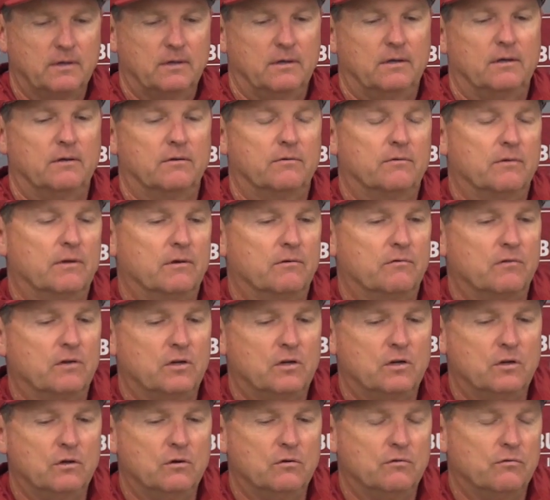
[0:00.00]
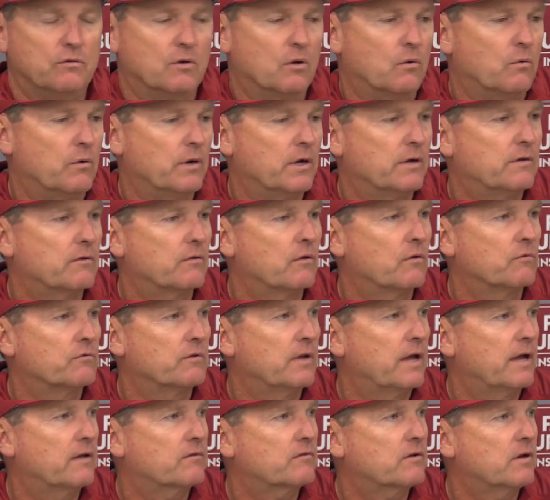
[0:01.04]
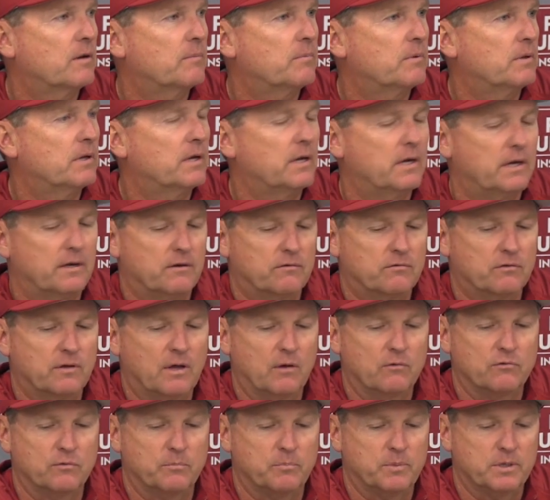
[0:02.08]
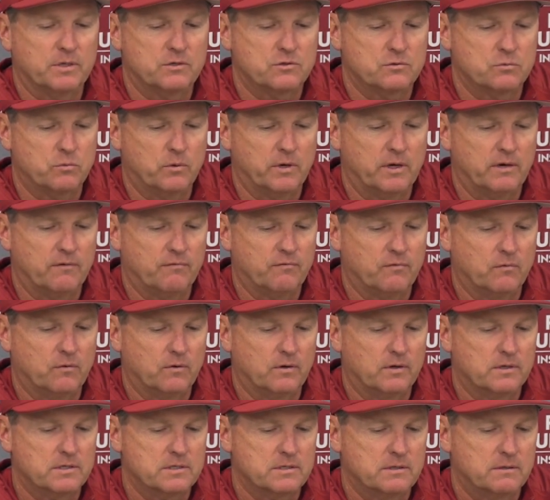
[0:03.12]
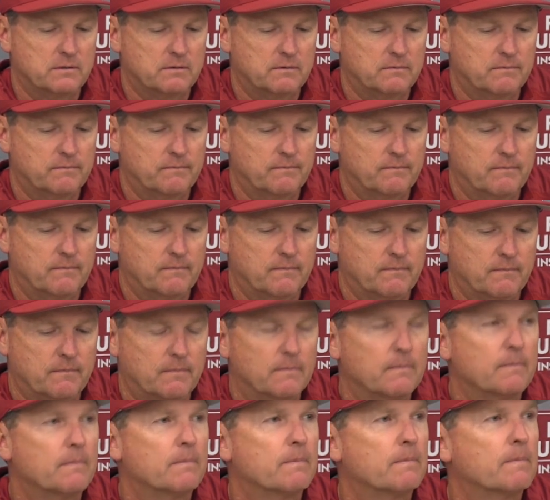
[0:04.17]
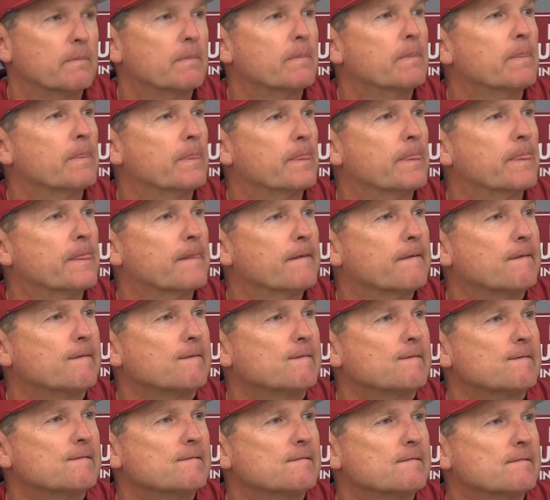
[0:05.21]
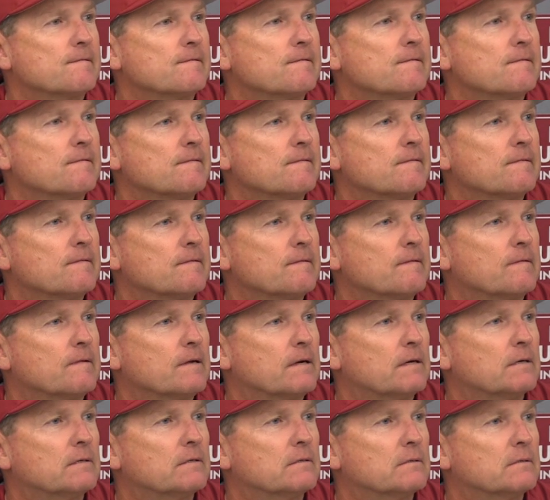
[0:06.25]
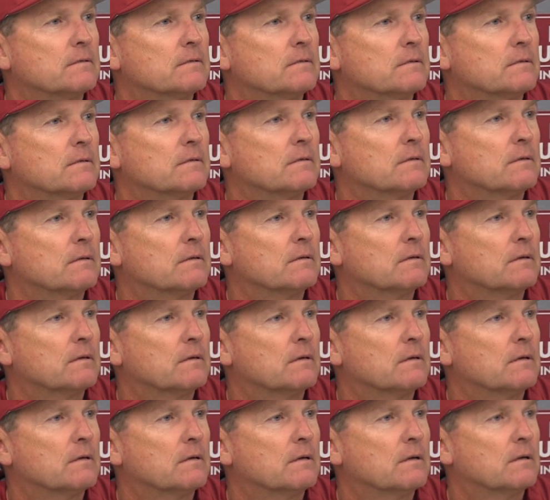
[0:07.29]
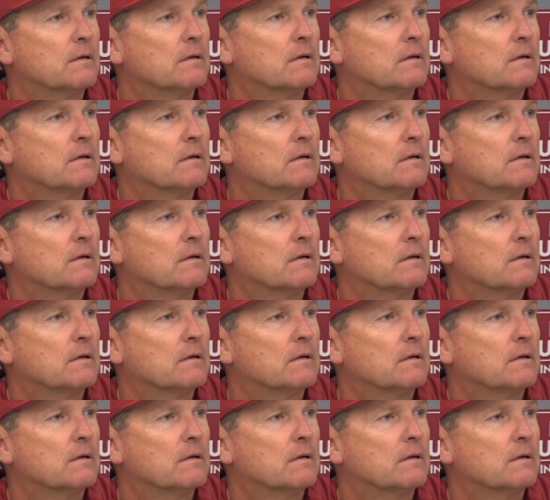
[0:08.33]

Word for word: is is a huge going into those last couple innings. So that was a big swing for us. You mentioned playing a lot of guys. What was it like to see the freshmen come out and play the way?